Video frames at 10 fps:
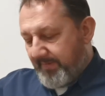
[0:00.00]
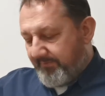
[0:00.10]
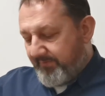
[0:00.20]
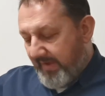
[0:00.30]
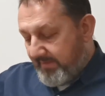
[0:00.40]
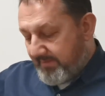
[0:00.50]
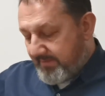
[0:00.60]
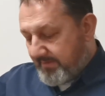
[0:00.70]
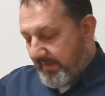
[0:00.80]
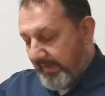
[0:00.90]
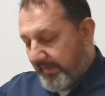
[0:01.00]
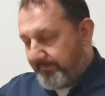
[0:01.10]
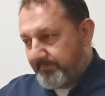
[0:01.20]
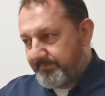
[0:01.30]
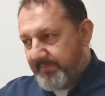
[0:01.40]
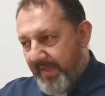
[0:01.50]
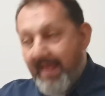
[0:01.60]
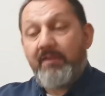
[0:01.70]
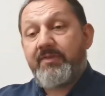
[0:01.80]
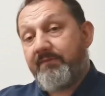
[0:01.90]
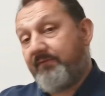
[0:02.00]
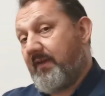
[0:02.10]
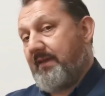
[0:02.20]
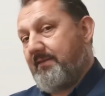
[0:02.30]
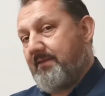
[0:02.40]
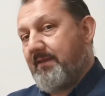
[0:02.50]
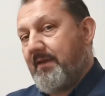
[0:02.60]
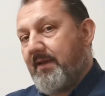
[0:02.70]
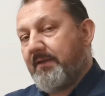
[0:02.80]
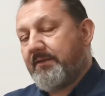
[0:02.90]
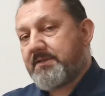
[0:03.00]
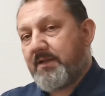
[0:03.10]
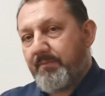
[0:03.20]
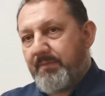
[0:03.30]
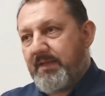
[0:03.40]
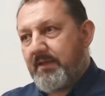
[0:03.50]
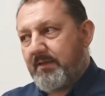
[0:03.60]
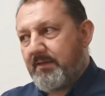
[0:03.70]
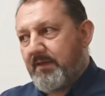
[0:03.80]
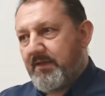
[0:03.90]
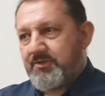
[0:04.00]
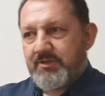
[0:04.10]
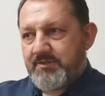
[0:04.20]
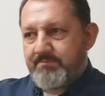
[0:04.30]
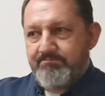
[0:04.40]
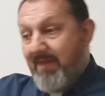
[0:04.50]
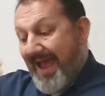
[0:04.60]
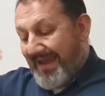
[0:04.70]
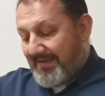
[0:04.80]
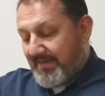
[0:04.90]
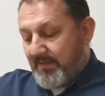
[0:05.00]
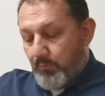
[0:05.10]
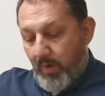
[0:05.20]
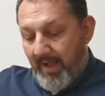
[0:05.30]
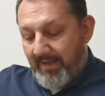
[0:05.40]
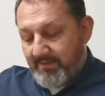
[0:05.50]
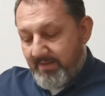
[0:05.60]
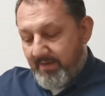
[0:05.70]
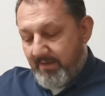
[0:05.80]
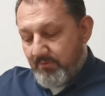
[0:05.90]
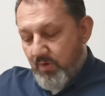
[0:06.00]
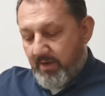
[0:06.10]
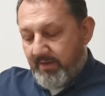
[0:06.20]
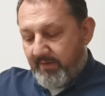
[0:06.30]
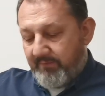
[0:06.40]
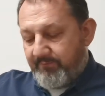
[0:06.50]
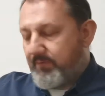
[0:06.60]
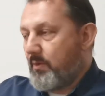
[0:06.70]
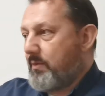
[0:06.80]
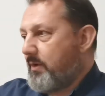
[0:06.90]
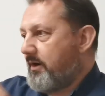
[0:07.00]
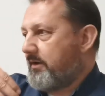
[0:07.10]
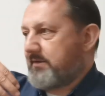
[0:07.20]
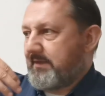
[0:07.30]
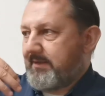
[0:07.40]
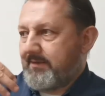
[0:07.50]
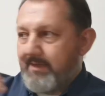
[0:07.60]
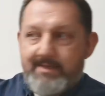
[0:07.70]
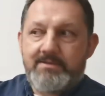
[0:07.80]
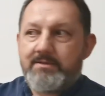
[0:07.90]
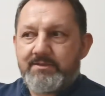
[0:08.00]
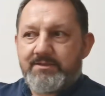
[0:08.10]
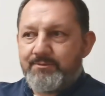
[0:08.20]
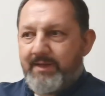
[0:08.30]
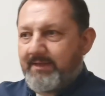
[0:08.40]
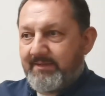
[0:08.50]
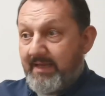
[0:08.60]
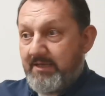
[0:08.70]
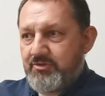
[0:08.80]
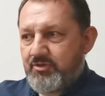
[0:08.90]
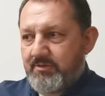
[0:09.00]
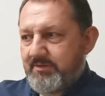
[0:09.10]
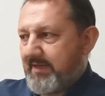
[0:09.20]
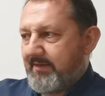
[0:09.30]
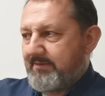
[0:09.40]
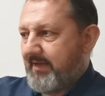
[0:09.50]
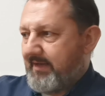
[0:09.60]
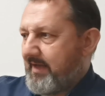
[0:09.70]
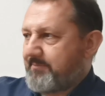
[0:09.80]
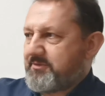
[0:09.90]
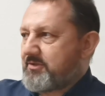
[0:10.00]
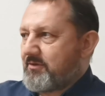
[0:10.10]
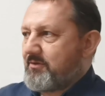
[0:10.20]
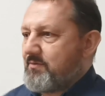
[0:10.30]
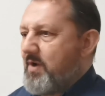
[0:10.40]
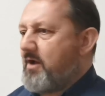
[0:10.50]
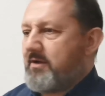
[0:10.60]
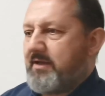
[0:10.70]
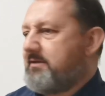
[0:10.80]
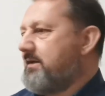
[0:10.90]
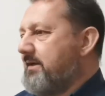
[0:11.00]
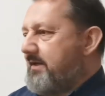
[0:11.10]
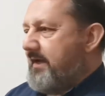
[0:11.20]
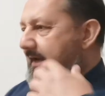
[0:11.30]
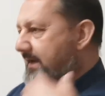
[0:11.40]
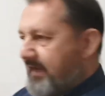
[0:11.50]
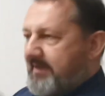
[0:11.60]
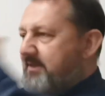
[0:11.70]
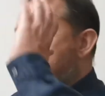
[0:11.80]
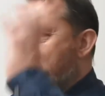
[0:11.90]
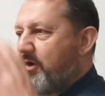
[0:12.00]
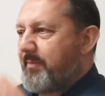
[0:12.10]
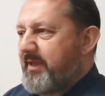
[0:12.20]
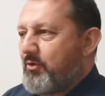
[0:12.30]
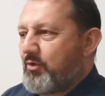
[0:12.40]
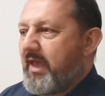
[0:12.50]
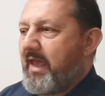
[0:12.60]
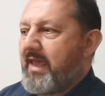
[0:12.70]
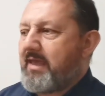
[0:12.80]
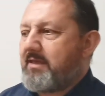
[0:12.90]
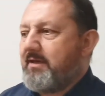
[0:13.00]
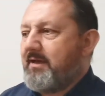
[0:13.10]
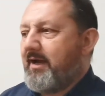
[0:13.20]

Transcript: Faith, healthy faith, does not mean just madly, wildly running forward, heedless to any dangers, and I'm just gonna run and it's gonna be okay